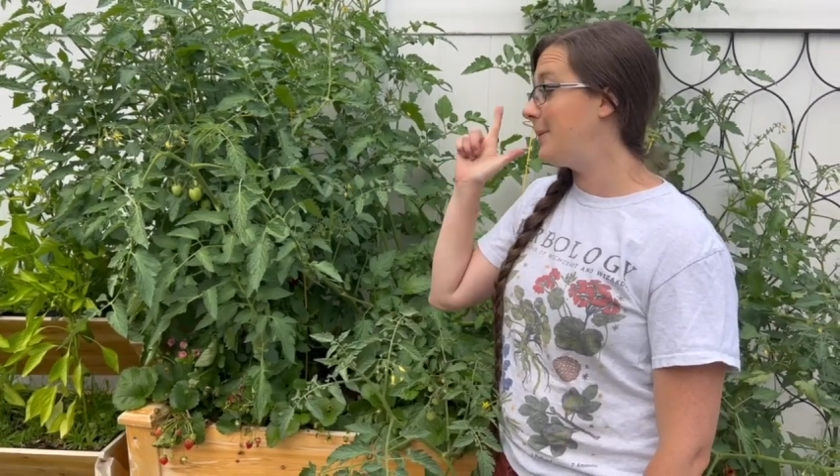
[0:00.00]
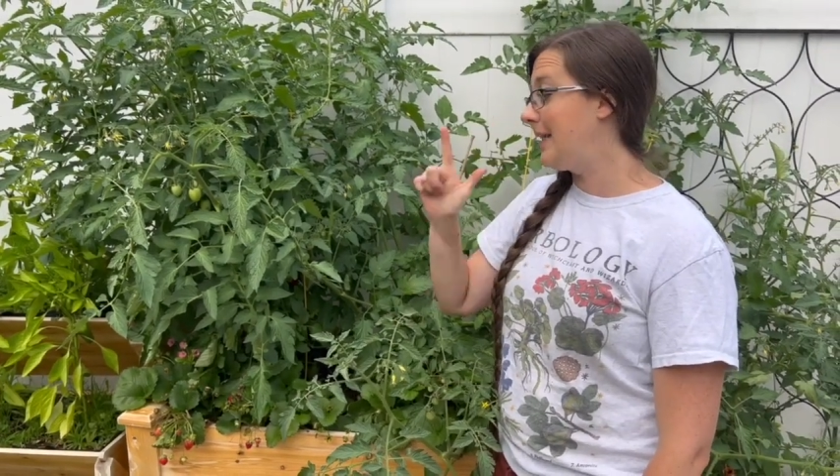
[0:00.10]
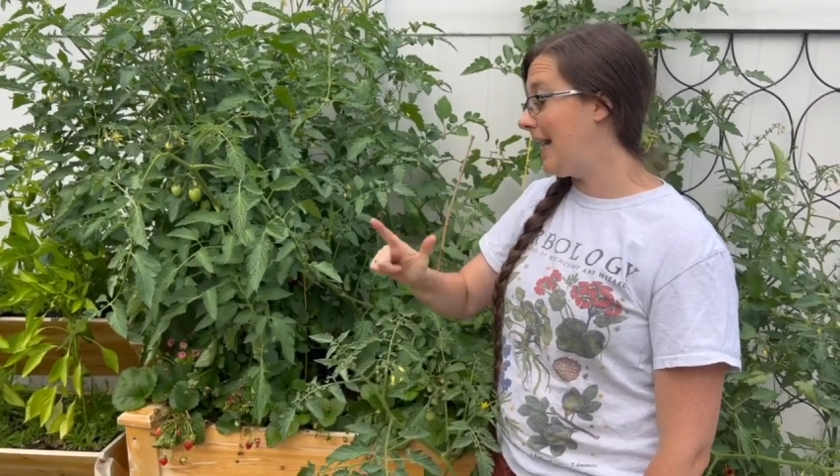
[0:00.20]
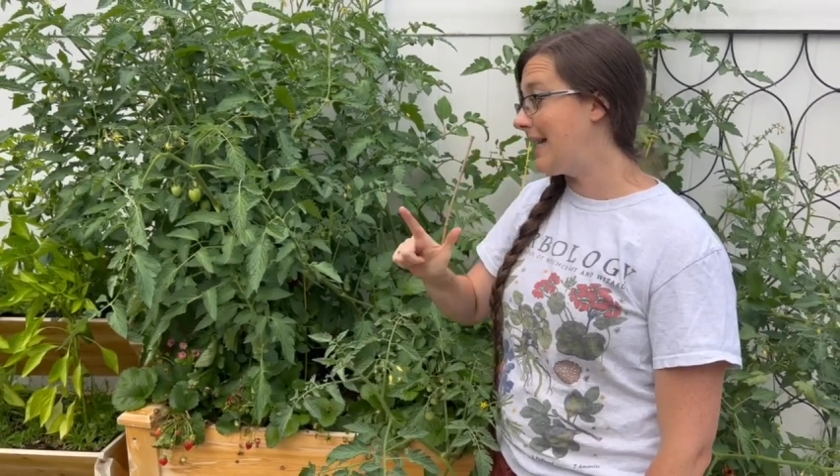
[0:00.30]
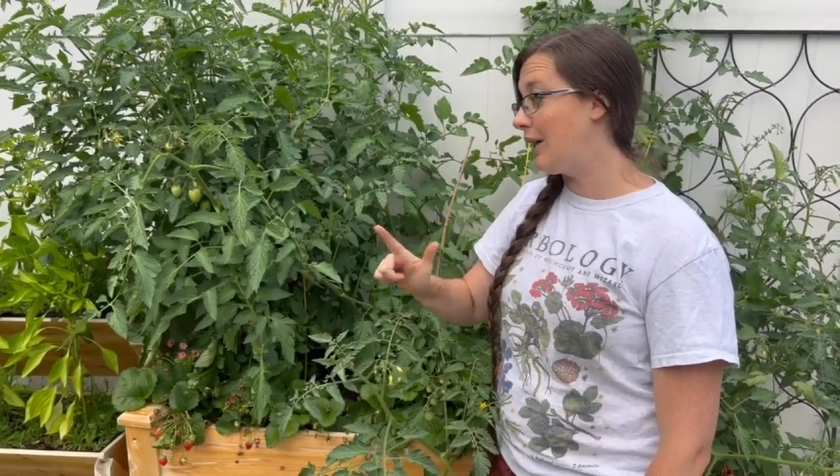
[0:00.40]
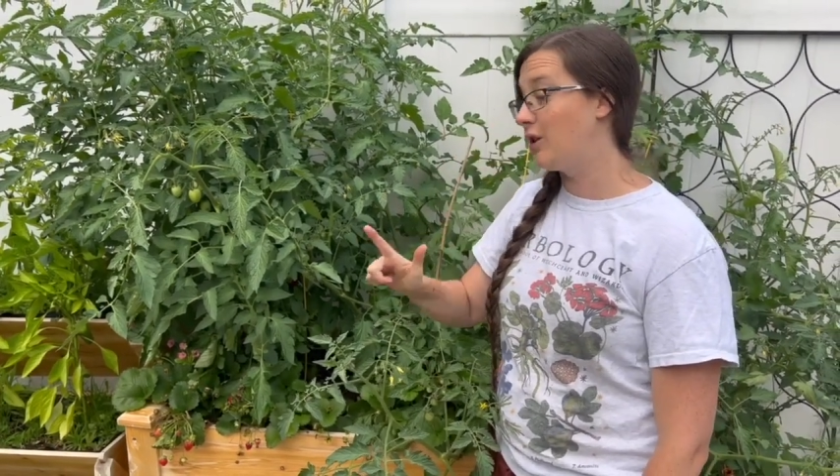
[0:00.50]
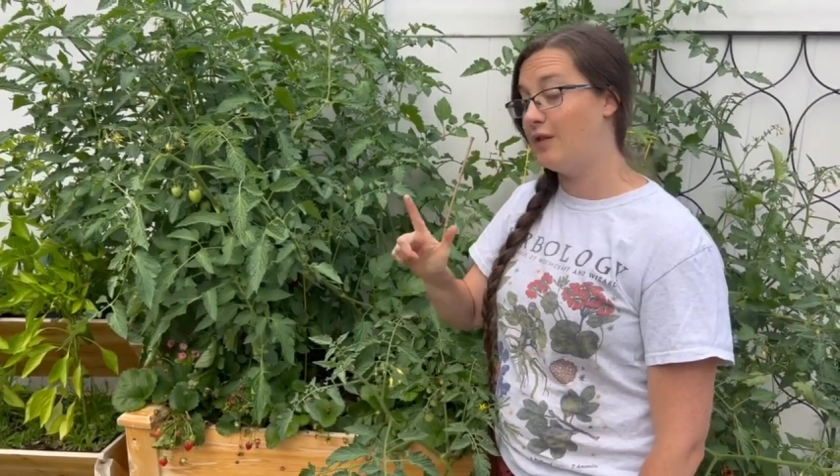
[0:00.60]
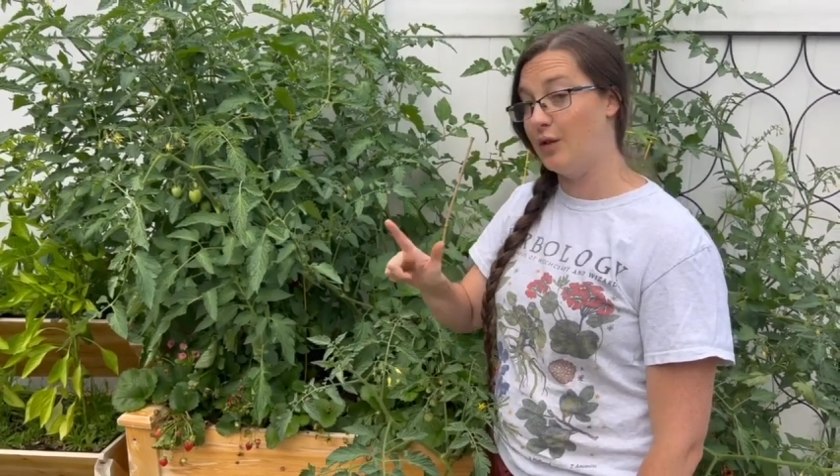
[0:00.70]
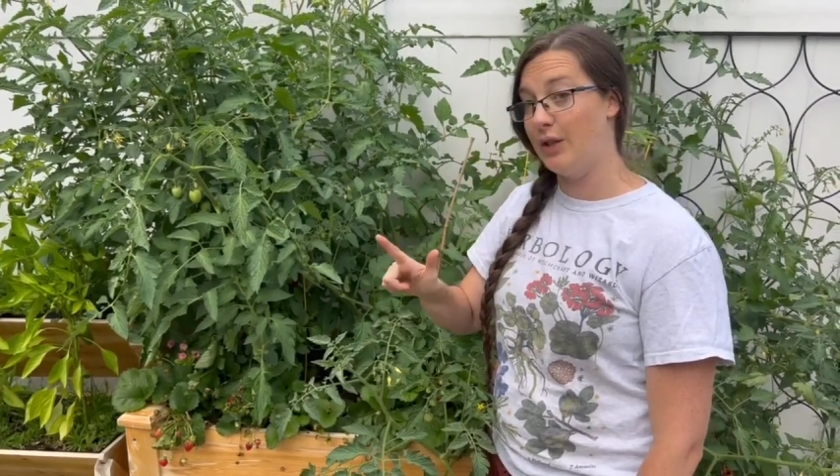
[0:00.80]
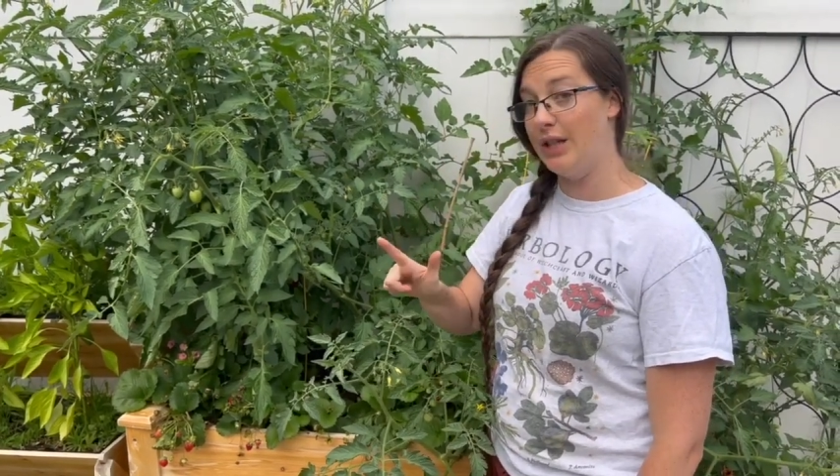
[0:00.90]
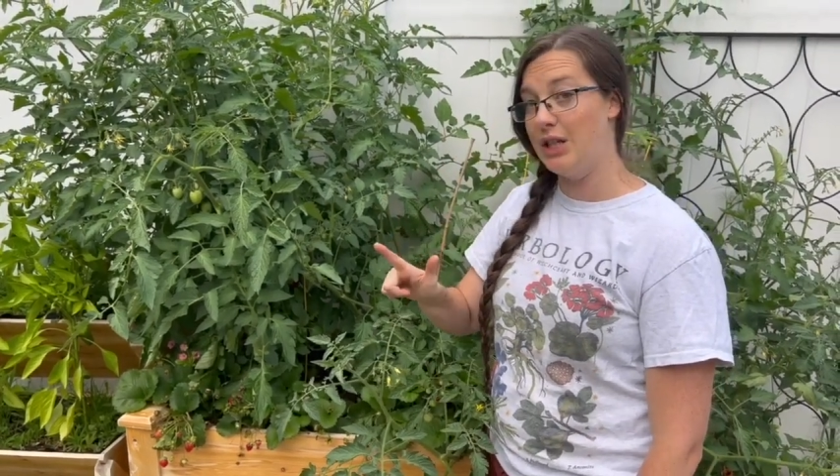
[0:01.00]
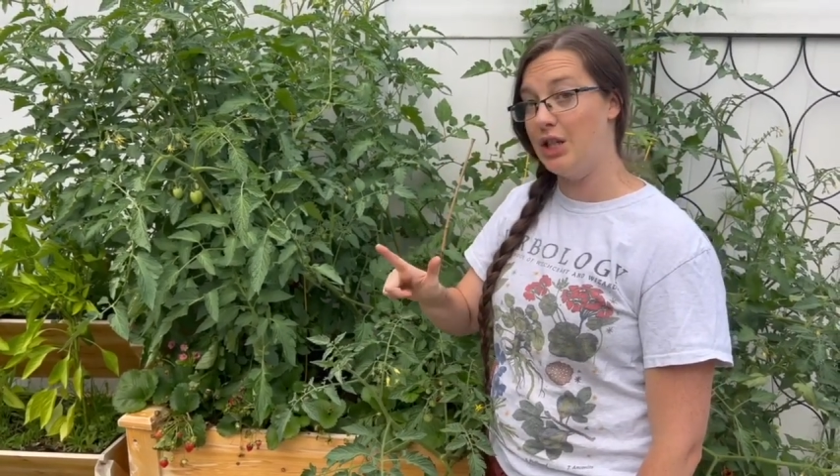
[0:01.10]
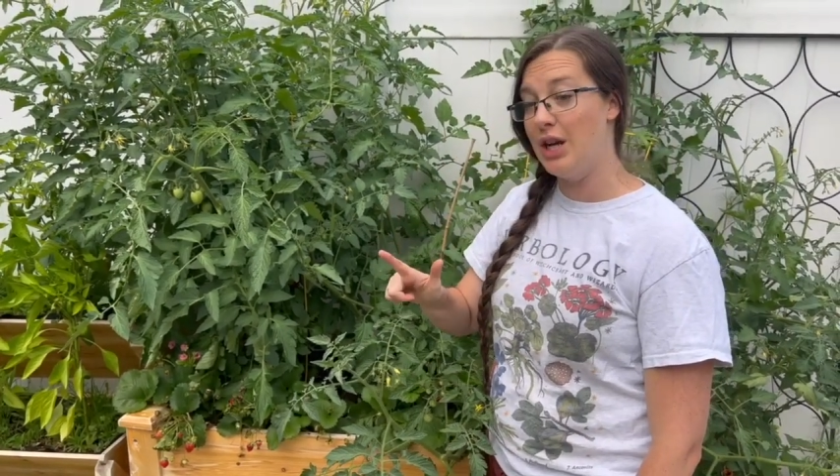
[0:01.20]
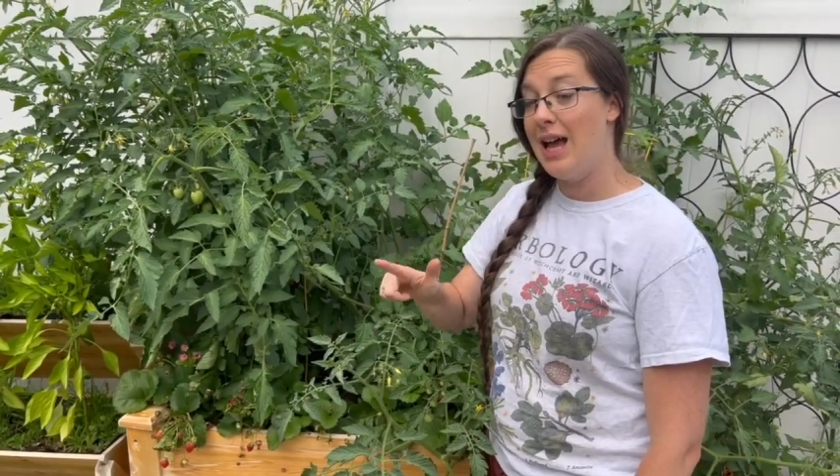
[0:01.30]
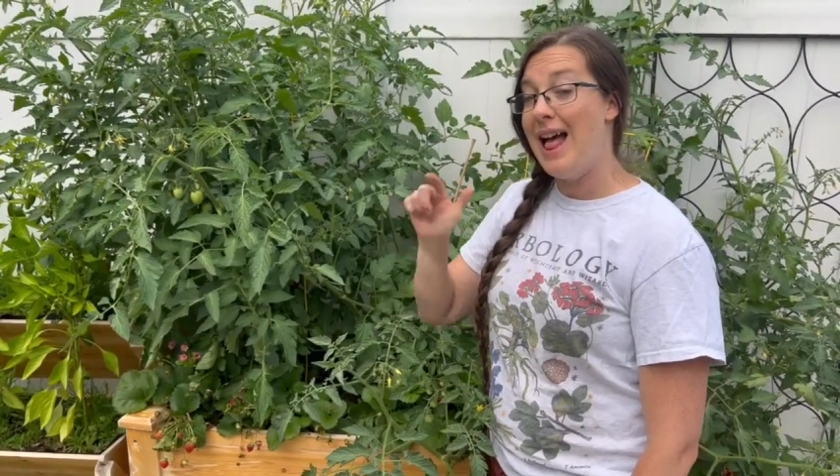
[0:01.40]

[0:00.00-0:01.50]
take out the foliage,